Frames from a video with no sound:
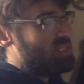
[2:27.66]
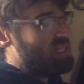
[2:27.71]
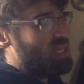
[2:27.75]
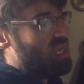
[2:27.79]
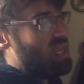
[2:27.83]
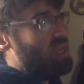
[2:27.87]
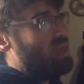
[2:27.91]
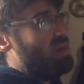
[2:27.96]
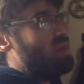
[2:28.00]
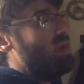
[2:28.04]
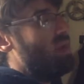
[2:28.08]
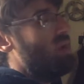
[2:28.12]

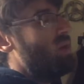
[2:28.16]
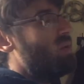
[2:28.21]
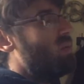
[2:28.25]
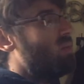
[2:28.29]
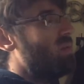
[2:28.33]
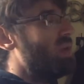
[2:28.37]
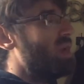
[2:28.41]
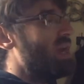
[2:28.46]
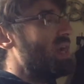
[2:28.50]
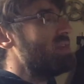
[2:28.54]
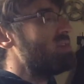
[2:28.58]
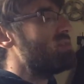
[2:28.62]
in
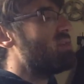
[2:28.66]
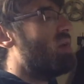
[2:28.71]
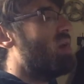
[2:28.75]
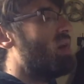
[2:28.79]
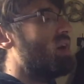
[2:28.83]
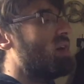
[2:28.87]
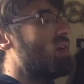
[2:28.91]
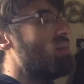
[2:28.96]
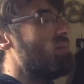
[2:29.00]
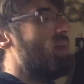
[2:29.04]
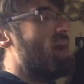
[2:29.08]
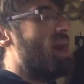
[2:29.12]
when I
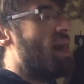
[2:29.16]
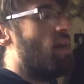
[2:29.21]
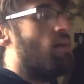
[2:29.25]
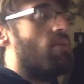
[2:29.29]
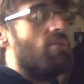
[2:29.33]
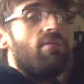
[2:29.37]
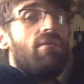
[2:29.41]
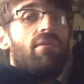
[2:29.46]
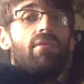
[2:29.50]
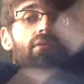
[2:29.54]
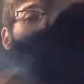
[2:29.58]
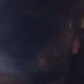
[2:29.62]
talk about
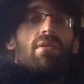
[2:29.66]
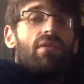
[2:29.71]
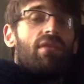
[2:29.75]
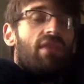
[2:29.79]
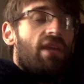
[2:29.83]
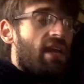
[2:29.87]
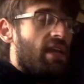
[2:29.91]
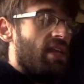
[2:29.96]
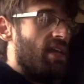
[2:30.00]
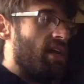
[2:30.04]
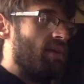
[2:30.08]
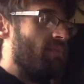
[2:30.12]

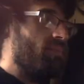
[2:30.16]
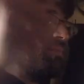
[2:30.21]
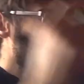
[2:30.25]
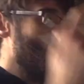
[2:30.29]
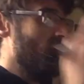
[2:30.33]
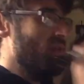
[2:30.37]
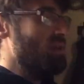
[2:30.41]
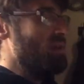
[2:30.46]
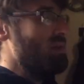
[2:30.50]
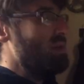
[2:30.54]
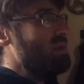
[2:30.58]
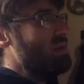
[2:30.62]
theta.
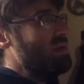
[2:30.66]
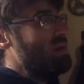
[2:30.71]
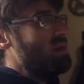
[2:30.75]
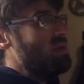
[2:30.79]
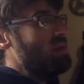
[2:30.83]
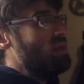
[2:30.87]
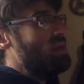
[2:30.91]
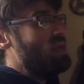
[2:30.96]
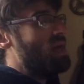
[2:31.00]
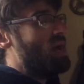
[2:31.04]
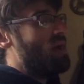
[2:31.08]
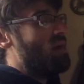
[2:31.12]

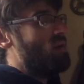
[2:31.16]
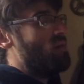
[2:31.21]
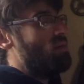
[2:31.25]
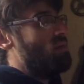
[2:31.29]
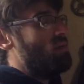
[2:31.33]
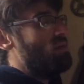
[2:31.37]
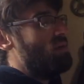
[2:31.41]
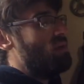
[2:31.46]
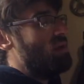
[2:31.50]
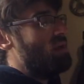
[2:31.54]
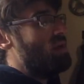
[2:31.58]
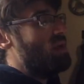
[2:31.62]
Now,
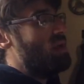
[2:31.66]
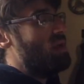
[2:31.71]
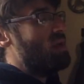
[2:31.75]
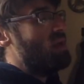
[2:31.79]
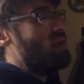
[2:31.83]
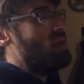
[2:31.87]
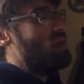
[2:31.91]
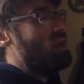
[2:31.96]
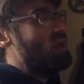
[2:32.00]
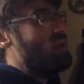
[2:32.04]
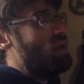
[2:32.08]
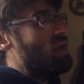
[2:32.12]

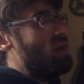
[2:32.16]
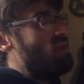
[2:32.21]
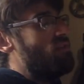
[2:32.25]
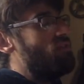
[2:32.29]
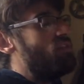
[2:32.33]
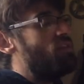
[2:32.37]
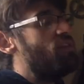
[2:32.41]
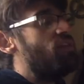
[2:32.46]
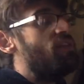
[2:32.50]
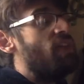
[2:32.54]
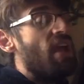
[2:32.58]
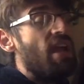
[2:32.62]
if
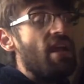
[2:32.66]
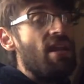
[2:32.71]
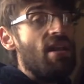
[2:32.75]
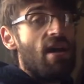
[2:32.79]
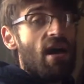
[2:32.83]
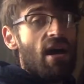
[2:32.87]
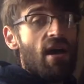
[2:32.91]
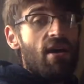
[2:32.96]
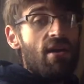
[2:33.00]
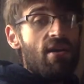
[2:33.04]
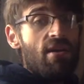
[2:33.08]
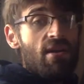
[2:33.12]

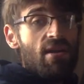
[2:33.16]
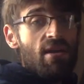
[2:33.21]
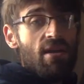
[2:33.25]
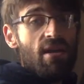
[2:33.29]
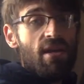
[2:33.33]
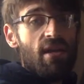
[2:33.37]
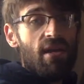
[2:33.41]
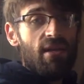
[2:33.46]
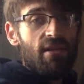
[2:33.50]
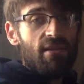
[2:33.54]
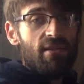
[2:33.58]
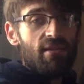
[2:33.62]
theta
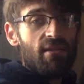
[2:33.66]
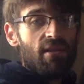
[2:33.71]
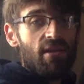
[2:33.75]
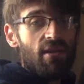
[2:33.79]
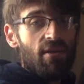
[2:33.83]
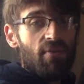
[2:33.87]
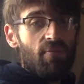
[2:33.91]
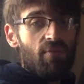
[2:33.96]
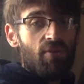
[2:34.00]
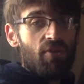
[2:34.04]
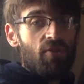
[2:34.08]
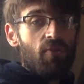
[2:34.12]
is
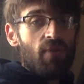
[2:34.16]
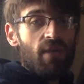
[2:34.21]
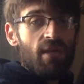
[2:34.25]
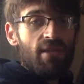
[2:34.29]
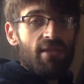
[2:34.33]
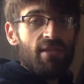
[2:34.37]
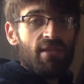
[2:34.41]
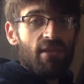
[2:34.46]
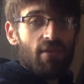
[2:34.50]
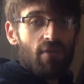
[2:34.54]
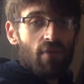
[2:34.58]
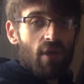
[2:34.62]
between
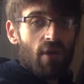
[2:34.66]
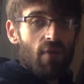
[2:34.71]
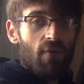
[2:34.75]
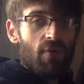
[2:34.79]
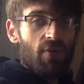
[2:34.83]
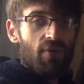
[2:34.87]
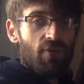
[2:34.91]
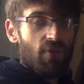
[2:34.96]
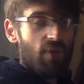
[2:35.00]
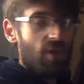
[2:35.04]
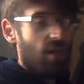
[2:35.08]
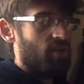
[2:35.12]
0 and
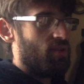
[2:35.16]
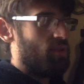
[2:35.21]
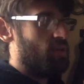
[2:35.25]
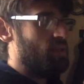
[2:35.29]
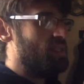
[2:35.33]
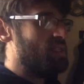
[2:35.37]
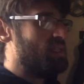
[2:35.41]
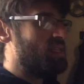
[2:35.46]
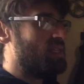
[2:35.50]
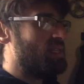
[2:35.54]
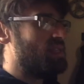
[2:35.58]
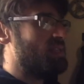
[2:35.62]

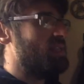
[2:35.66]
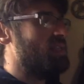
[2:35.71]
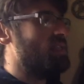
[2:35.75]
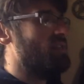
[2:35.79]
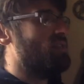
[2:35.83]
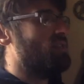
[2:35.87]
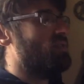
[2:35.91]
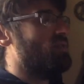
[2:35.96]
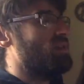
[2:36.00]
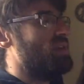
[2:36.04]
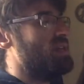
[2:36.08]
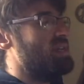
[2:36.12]
360
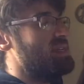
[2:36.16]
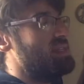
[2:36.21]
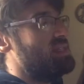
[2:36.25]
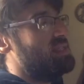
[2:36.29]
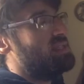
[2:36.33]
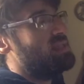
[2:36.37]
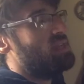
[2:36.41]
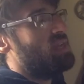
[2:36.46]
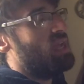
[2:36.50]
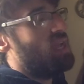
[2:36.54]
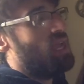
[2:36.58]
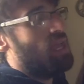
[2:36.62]
degrees
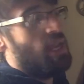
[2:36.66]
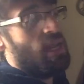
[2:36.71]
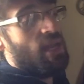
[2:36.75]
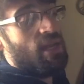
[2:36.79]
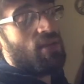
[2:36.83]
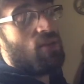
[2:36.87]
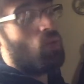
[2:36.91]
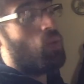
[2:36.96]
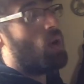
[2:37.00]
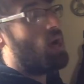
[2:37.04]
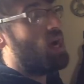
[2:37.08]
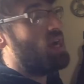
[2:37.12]
and in
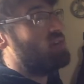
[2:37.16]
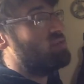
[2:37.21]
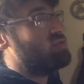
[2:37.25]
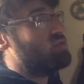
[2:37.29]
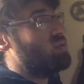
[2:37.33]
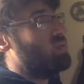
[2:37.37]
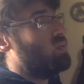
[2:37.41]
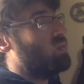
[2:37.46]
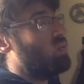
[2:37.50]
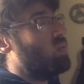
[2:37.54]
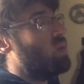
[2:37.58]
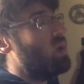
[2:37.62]

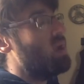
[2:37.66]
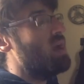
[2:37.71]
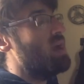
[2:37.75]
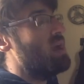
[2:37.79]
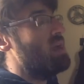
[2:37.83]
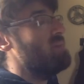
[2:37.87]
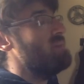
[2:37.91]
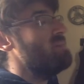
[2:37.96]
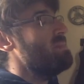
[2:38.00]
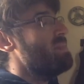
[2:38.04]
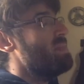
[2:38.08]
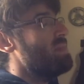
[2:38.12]
quadrant
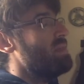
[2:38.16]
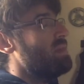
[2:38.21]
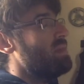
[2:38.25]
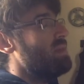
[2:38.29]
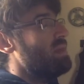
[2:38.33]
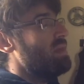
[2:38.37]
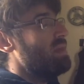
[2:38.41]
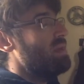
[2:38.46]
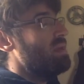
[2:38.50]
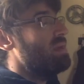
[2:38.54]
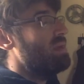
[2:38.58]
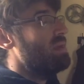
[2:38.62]
1
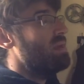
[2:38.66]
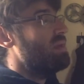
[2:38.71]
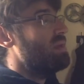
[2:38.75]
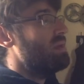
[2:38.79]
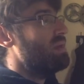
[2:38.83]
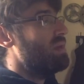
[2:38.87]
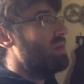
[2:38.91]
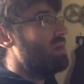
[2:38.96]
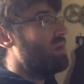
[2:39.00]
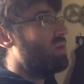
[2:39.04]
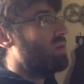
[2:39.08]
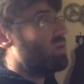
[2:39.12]

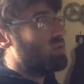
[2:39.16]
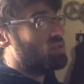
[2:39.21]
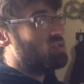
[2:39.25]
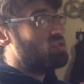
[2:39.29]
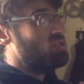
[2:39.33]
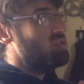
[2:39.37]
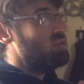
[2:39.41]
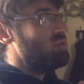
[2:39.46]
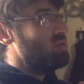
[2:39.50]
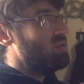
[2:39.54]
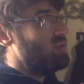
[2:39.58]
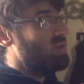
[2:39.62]
or
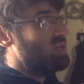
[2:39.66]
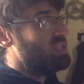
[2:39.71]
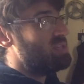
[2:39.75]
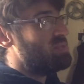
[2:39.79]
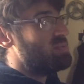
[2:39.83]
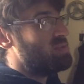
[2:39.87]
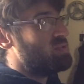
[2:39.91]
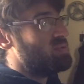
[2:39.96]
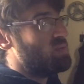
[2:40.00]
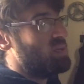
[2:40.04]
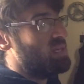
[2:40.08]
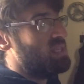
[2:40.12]
2, it's
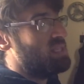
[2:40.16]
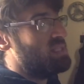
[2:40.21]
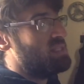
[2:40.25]
between